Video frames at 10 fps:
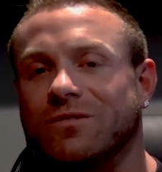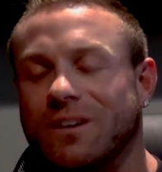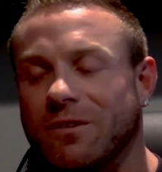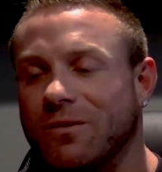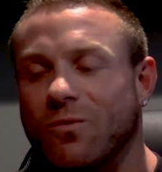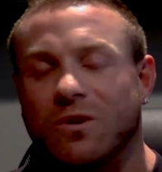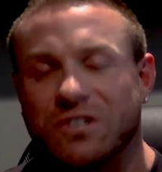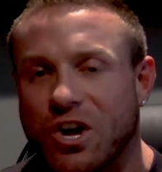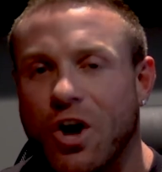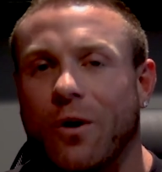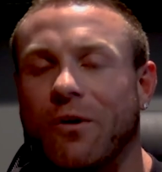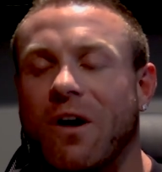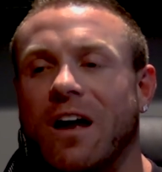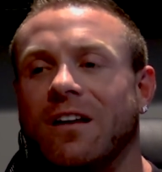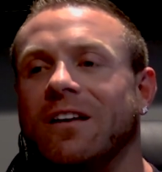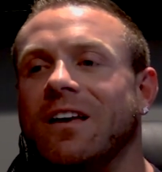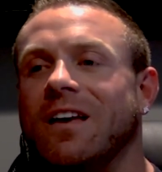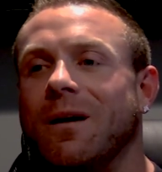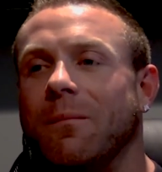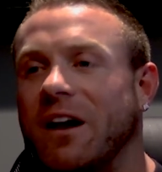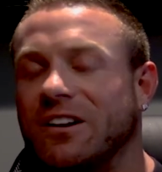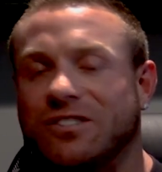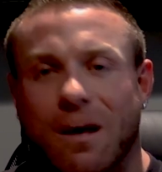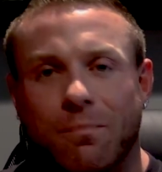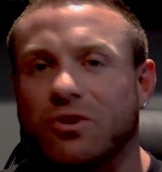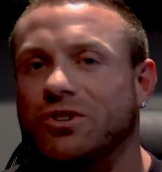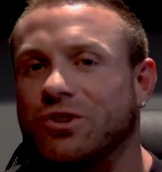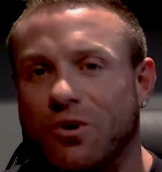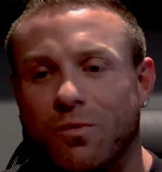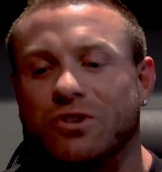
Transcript: Something wasn't going right. But I just kept pushing through